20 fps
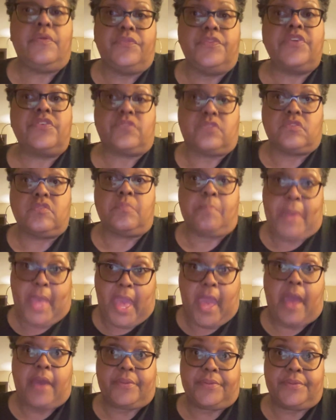This is
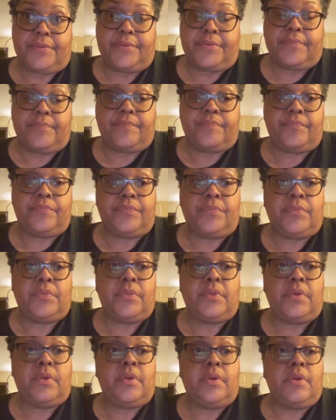bad
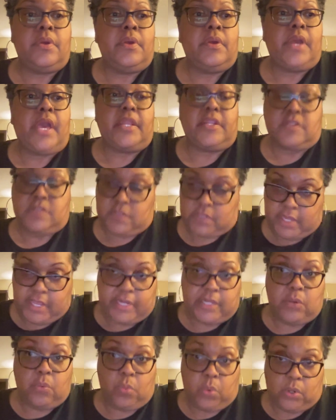and it's
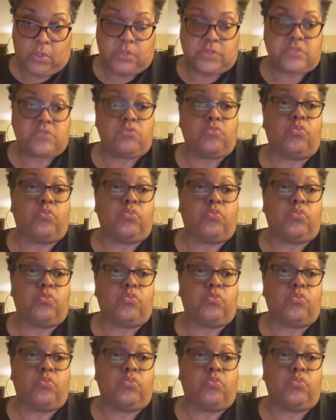getting worse.